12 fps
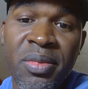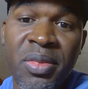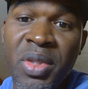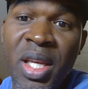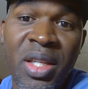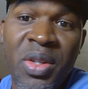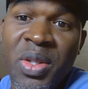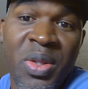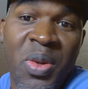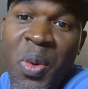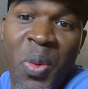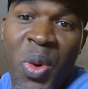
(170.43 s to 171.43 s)
they just
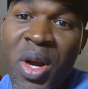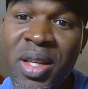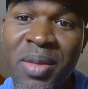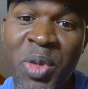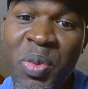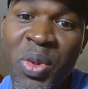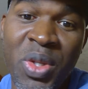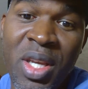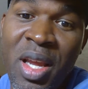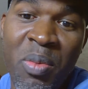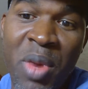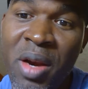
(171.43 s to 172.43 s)
don't want people to
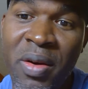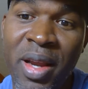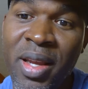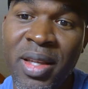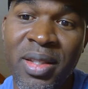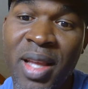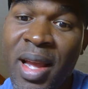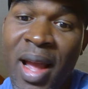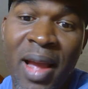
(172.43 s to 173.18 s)
get better, I guess.